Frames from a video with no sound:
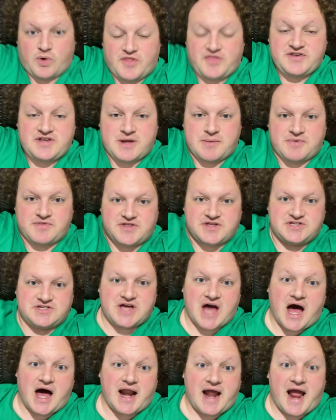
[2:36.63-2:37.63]
Timothy
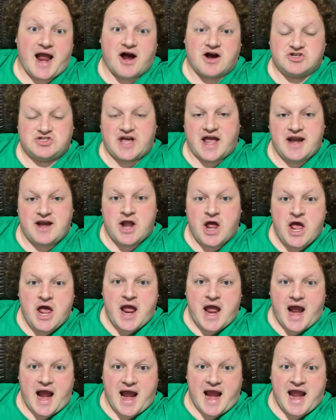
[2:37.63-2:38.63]
Scott Harris. And
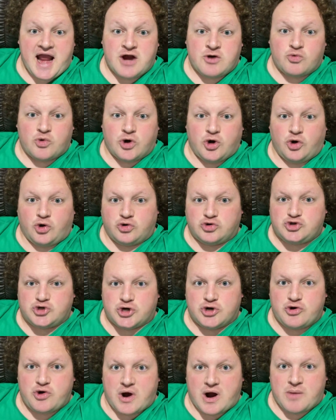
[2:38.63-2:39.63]
Ann Rule,
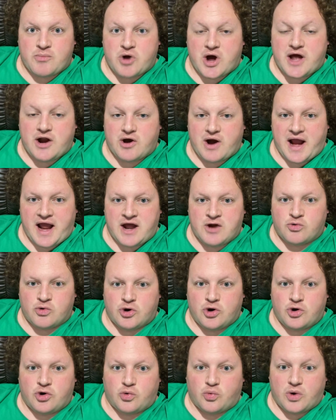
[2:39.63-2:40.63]
true crime writer Ann
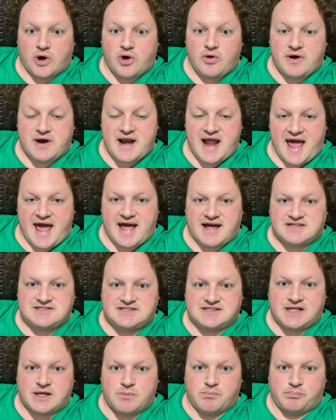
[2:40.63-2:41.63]
Rule, wrote an
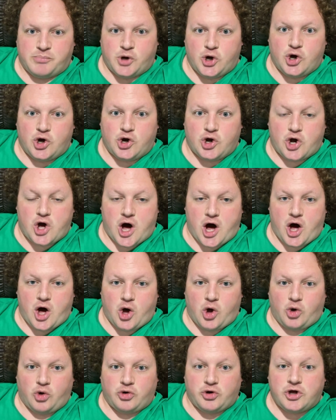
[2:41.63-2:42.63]
excellent book
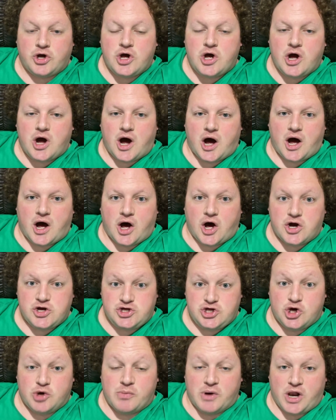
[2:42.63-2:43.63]
called
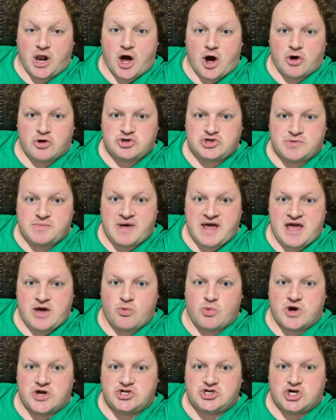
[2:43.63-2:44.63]
You Belong to Me,
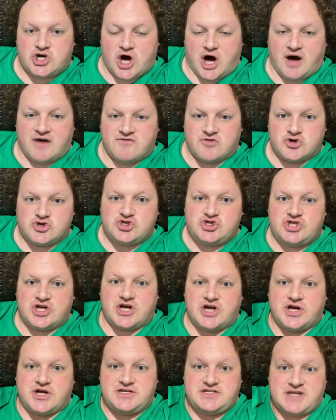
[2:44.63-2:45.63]
which covers
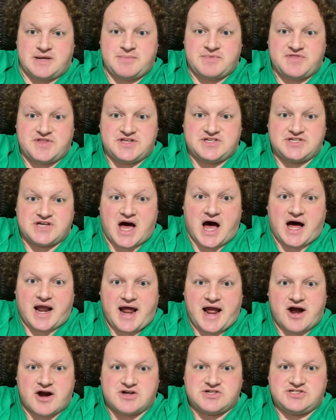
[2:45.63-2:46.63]
the Timothy Scott
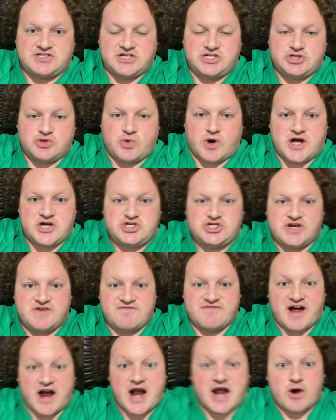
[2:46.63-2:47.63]
Harris
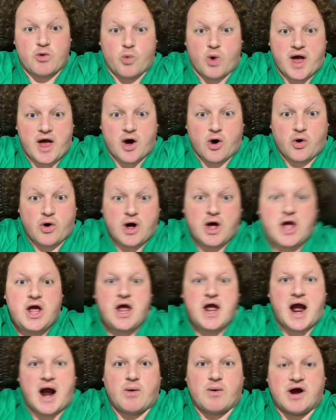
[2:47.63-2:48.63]
situation very well.
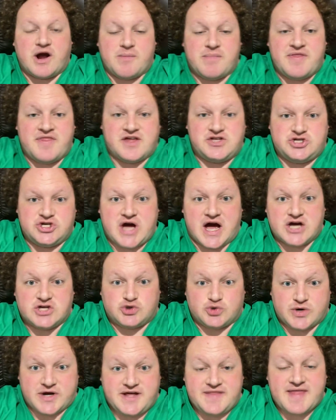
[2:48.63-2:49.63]
I recommend that you
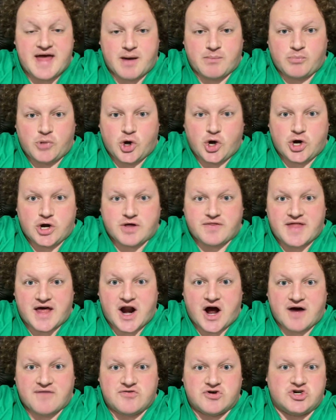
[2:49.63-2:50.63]
guys read that book. That
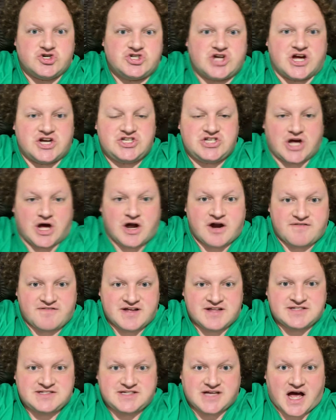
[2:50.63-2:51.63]
offers a ton of
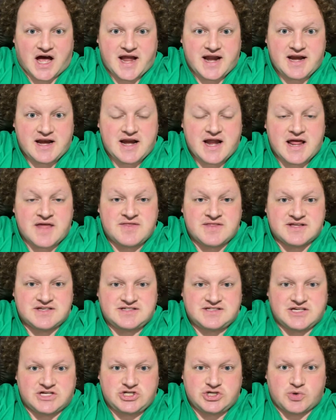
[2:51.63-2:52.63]
insight in
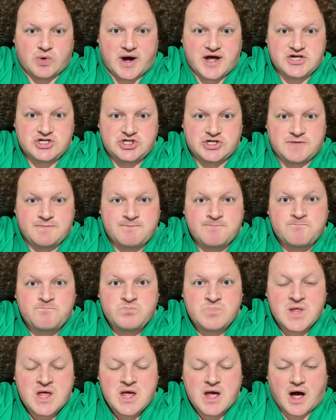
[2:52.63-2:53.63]
this situation,
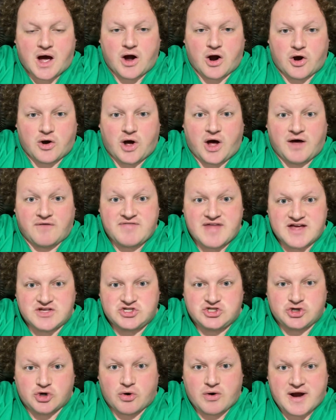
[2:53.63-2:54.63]
or of that
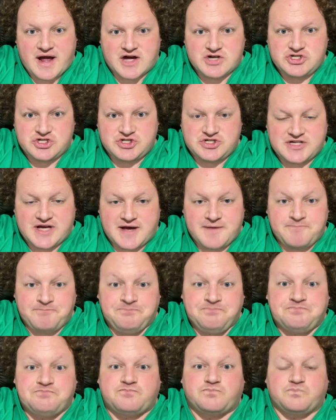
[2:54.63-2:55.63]
story, I should say.
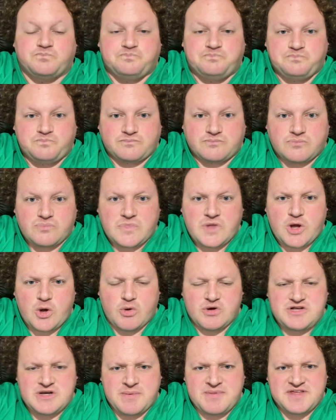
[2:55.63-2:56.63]

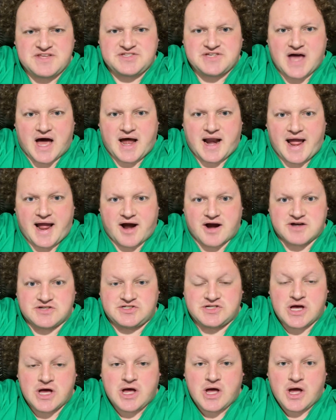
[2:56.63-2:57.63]
Well, Timothy Scott
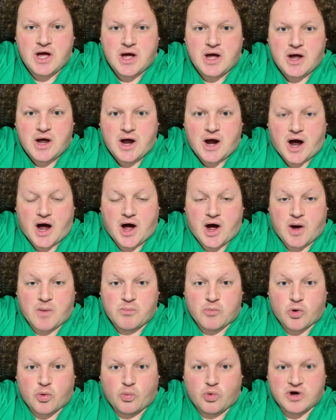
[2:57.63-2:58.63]
Harris
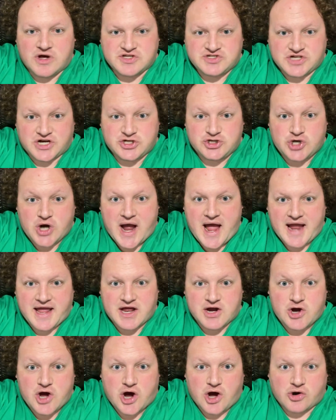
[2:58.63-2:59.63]
was a track
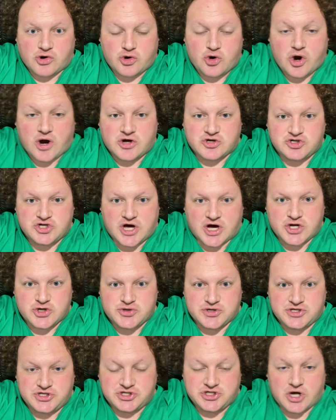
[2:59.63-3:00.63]
and
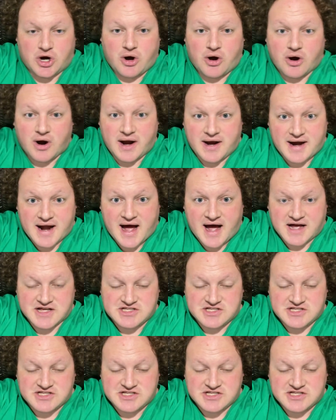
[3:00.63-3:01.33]
cross-country star in high